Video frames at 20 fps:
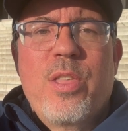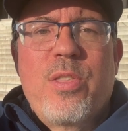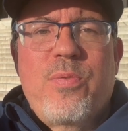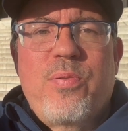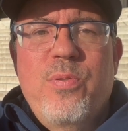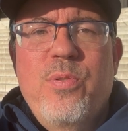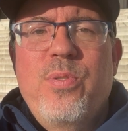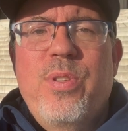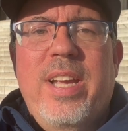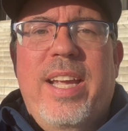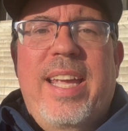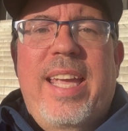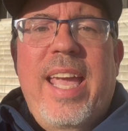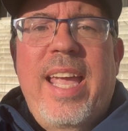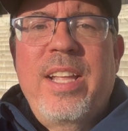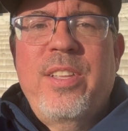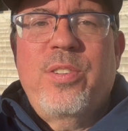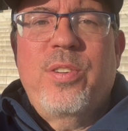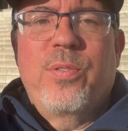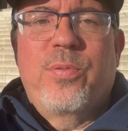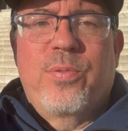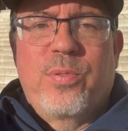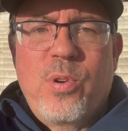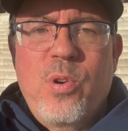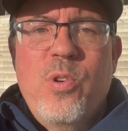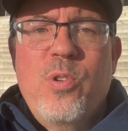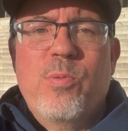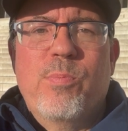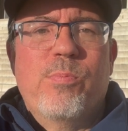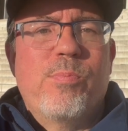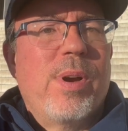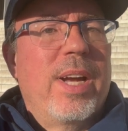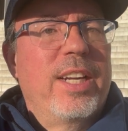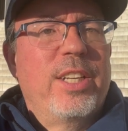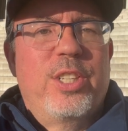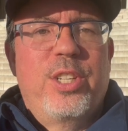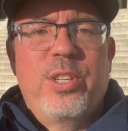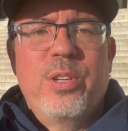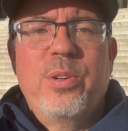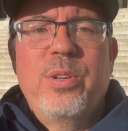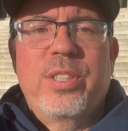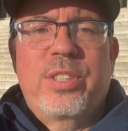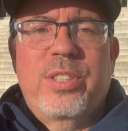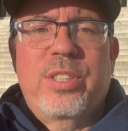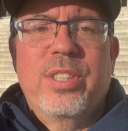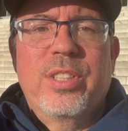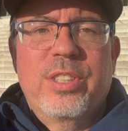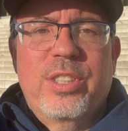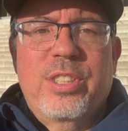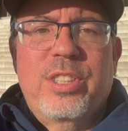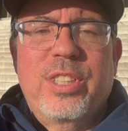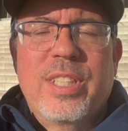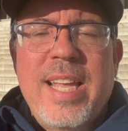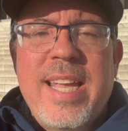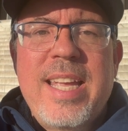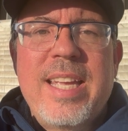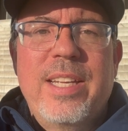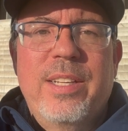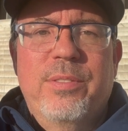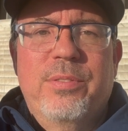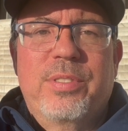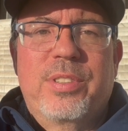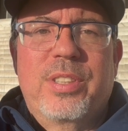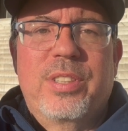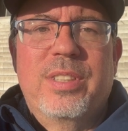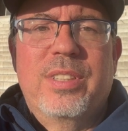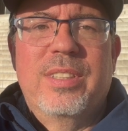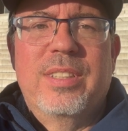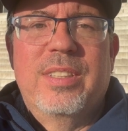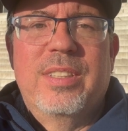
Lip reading: through the gates of Rome by Jewish slaves.